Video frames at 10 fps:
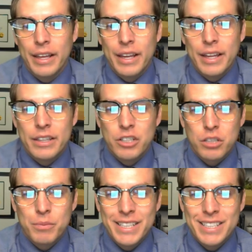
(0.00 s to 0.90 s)
the
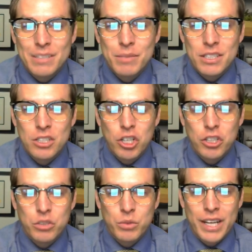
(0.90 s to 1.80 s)
judge may dismiss the
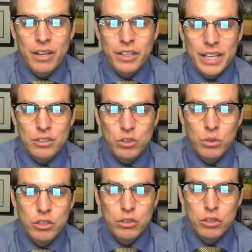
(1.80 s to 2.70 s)
charges without a case
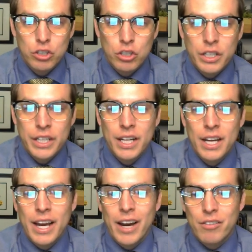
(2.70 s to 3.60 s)
going to the jury.
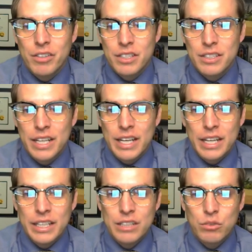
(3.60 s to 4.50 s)
However, since
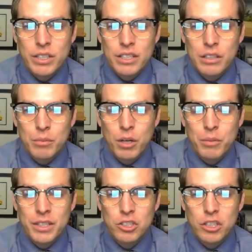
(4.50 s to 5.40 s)
Anne is renting the
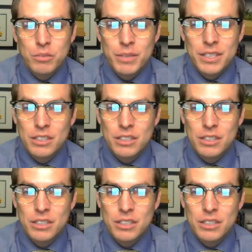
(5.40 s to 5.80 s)
apartment, the judge may still